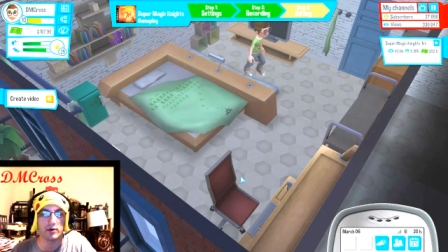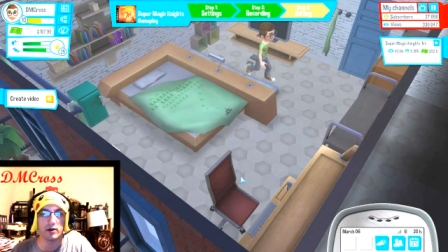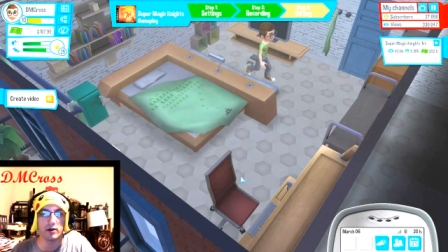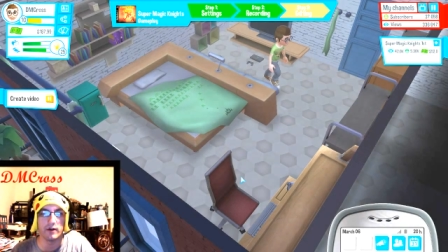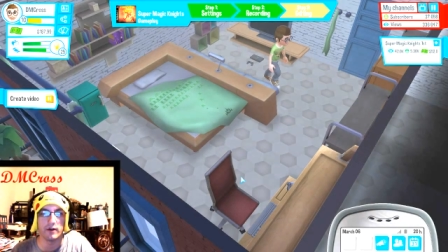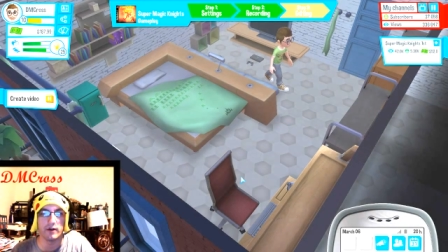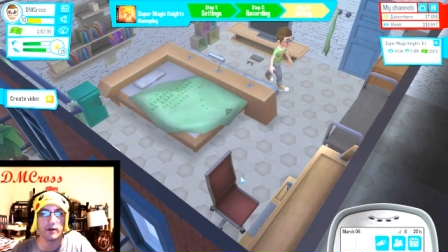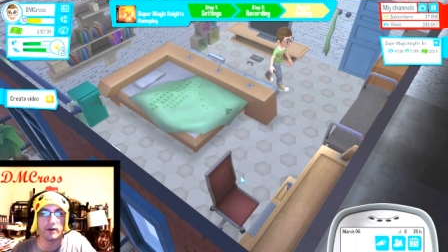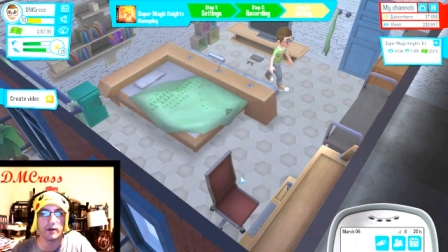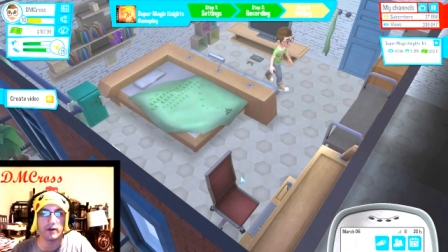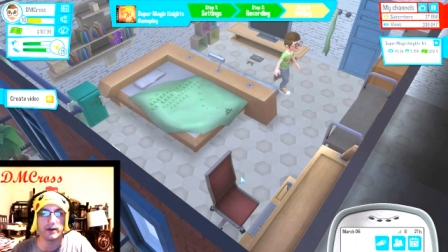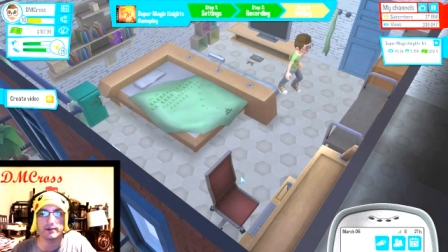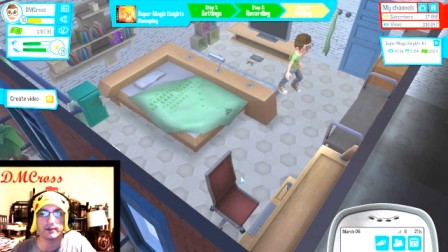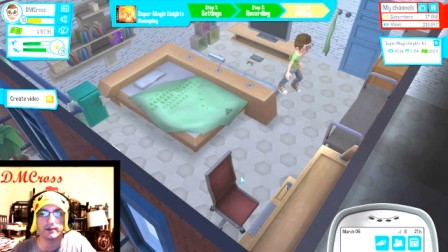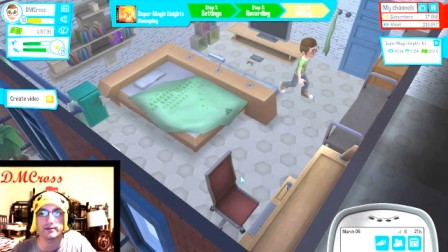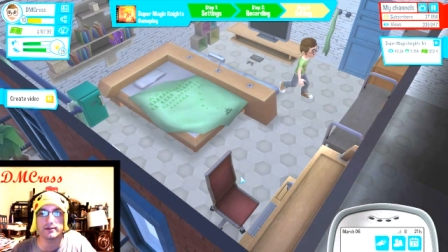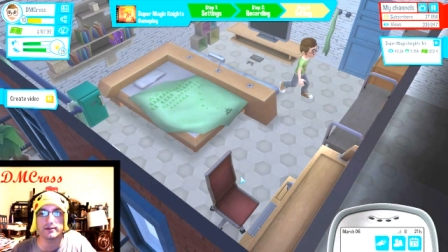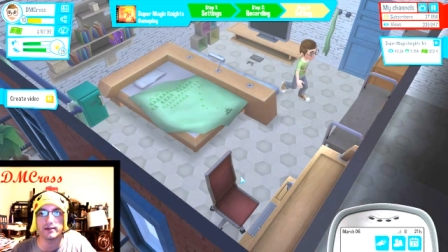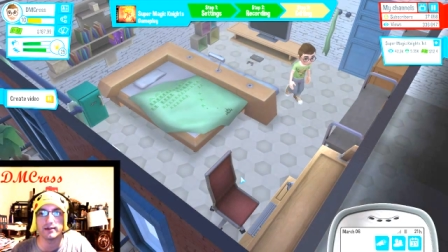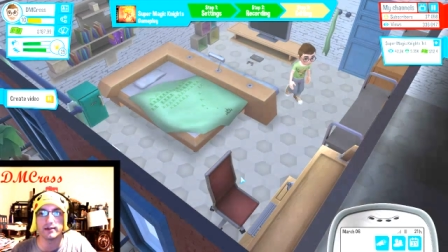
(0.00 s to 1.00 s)

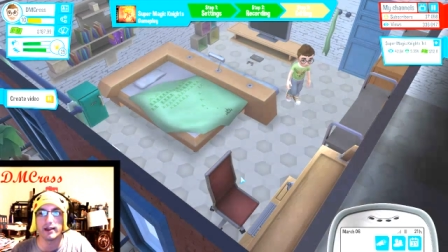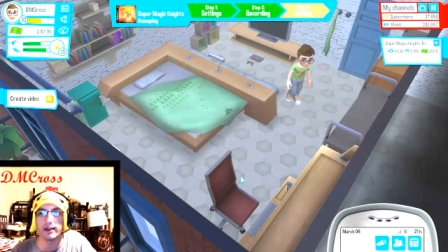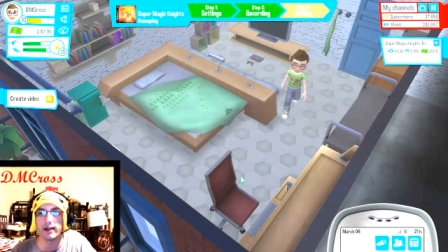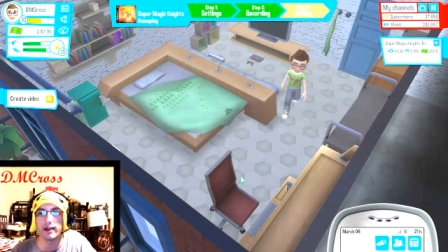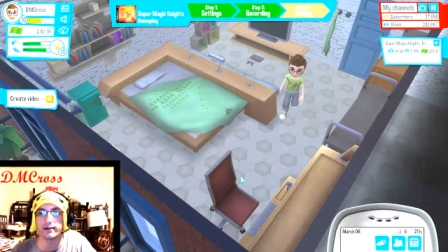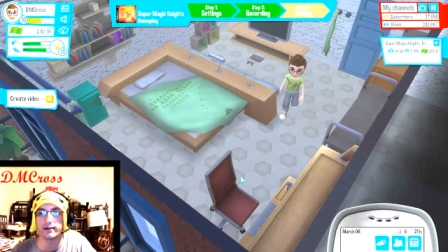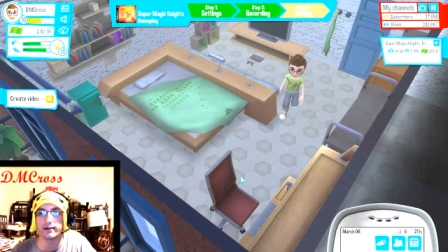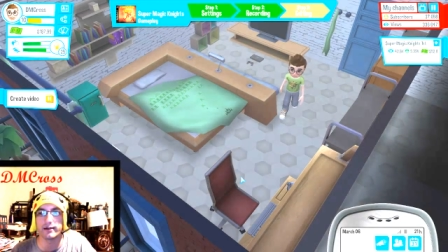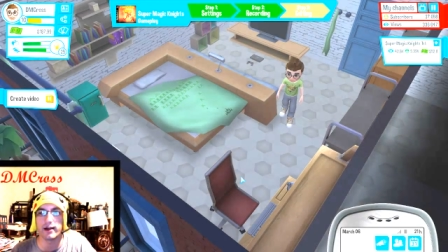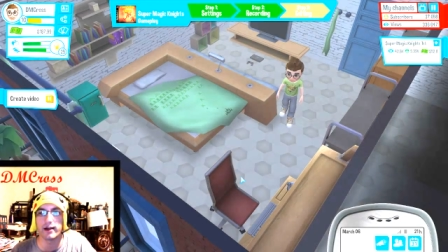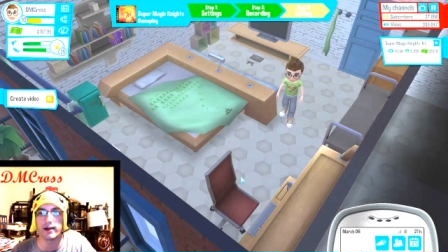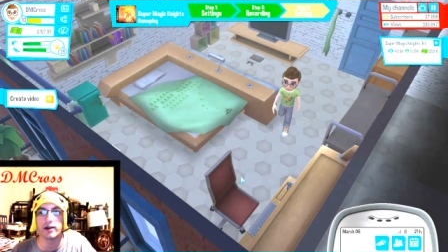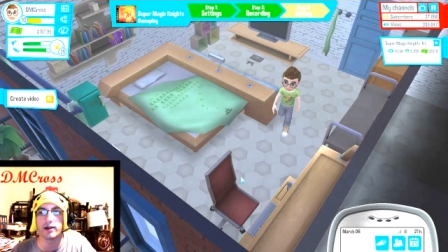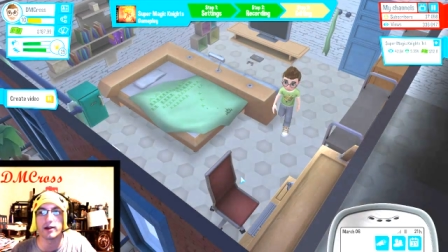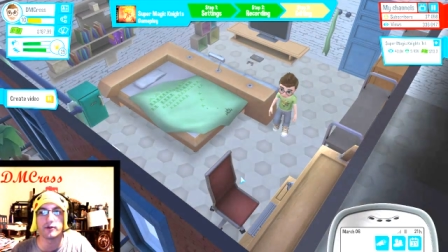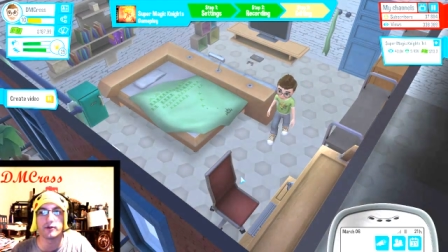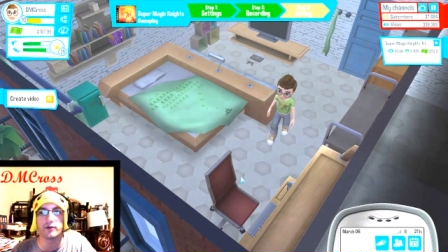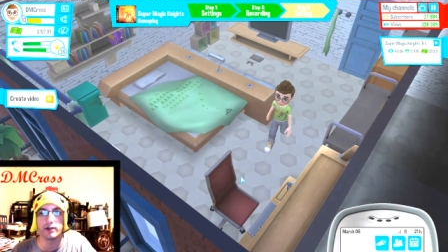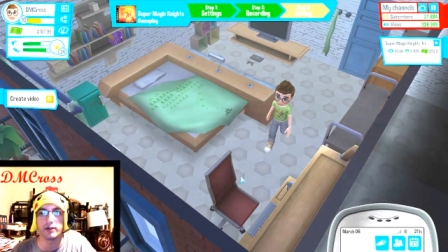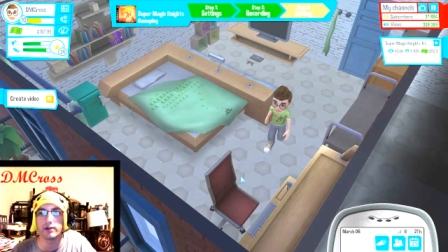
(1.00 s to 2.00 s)
effects in that entire
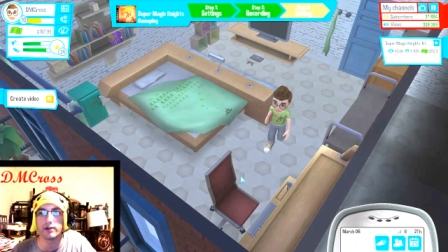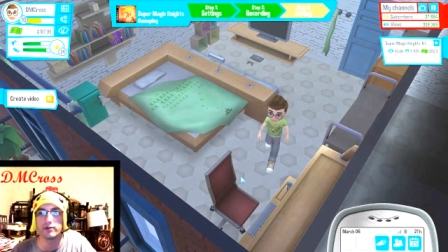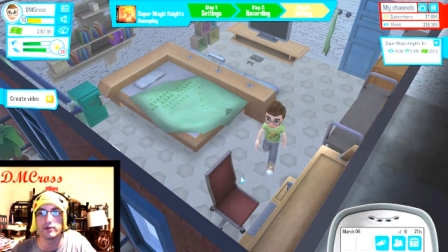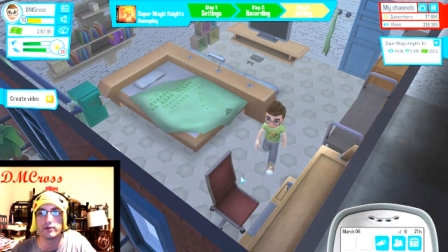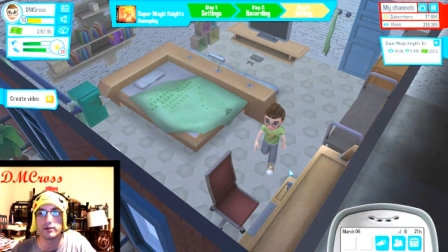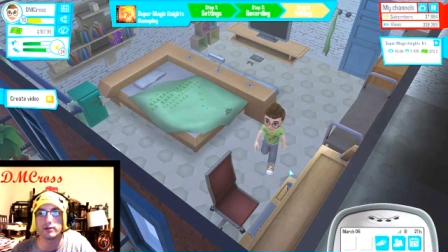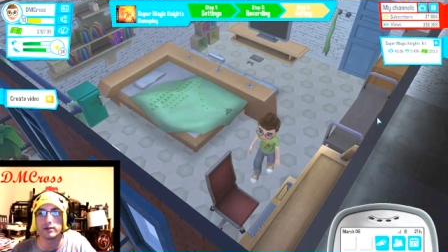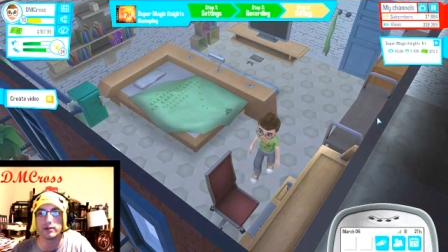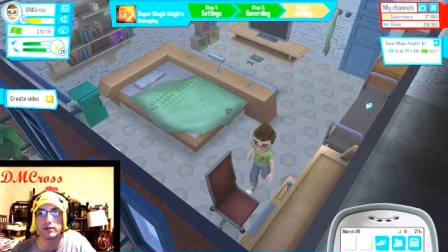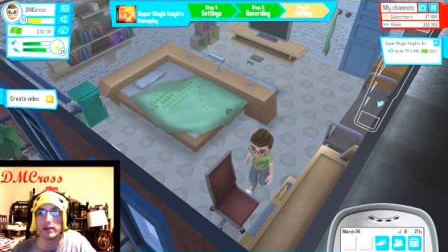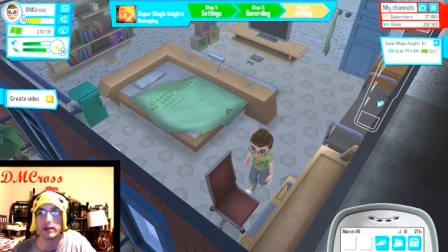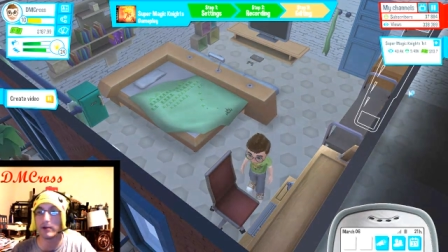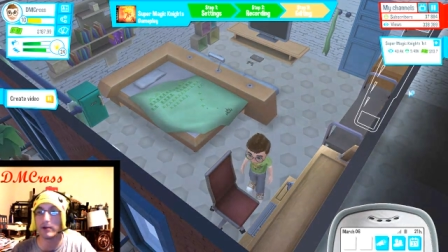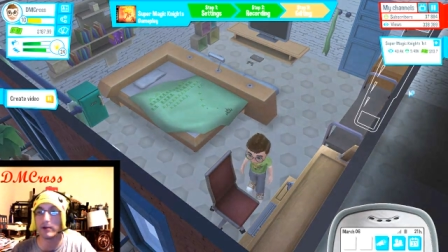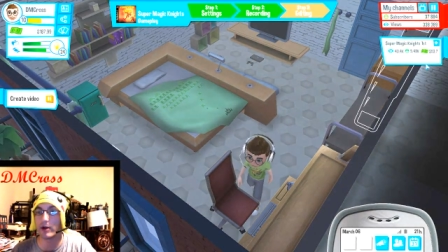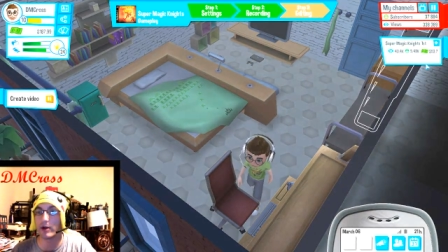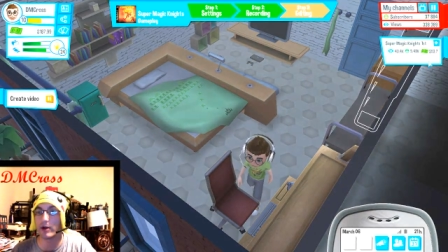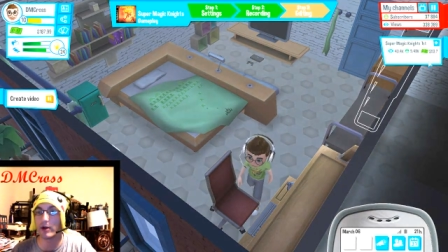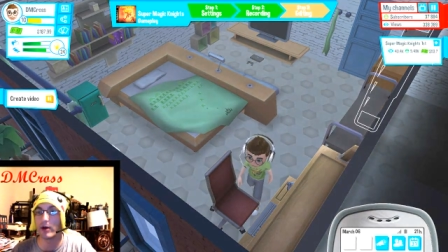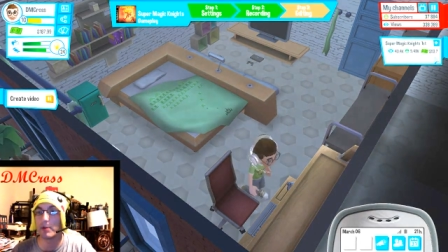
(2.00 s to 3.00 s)
video. There we
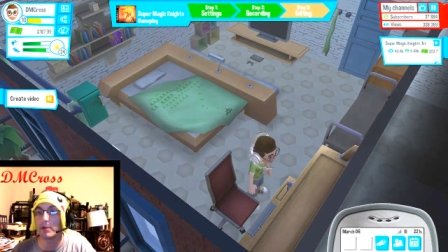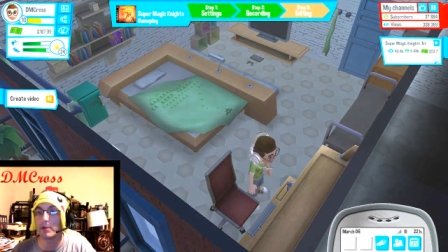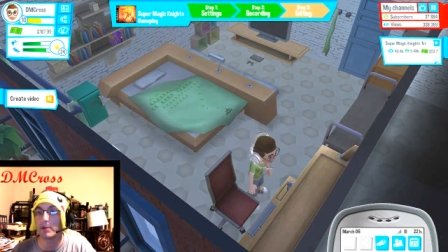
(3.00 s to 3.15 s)
go. I made